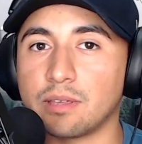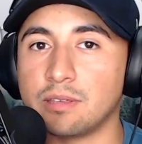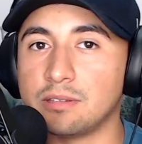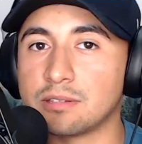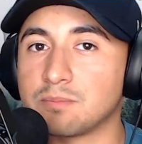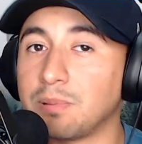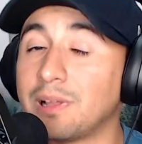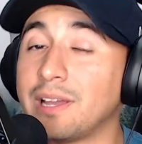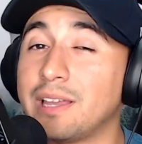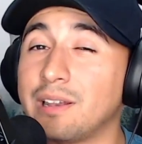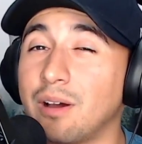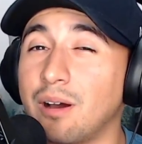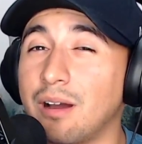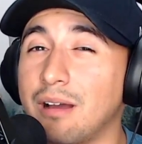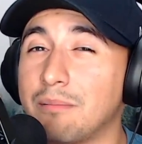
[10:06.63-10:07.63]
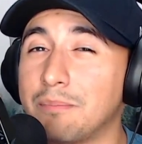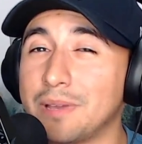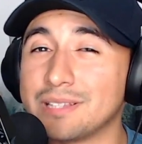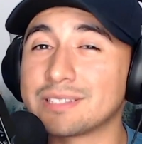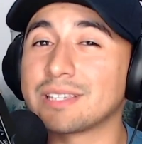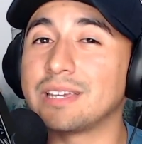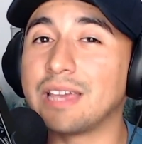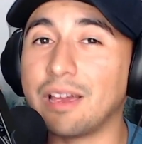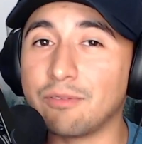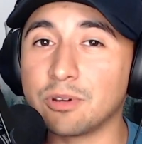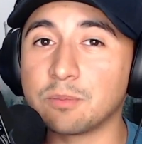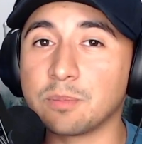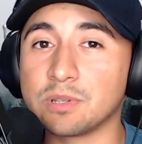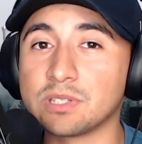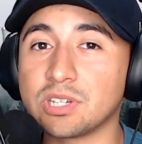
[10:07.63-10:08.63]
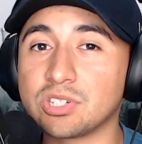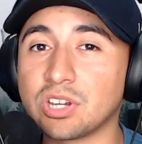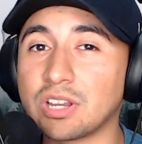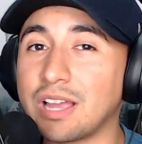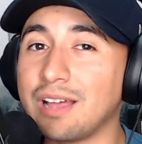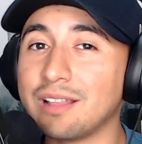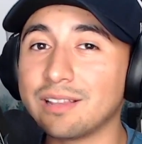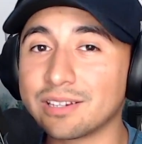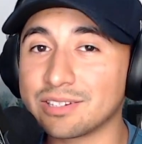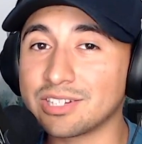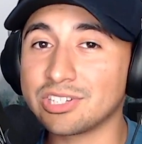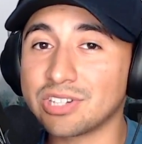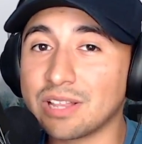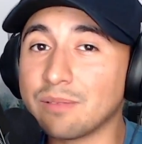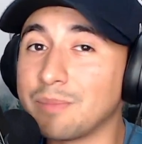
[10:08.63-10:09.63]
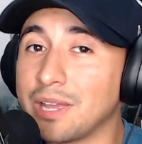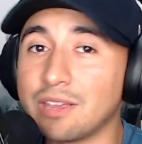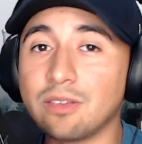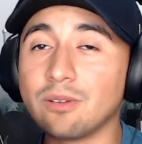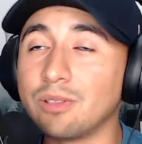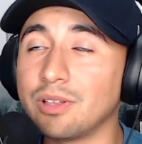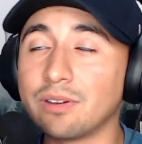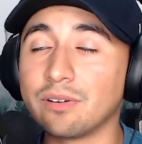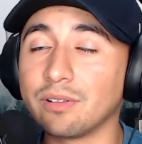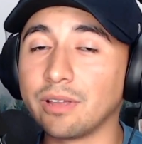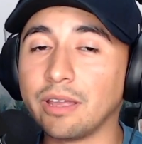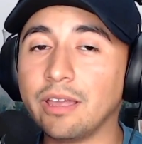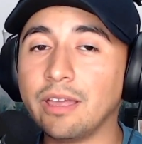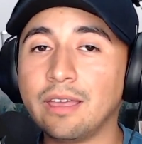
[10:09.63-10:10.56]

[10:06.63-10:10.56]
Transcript: He's played basically every position, kind of like a DJ LeMahieu, literally.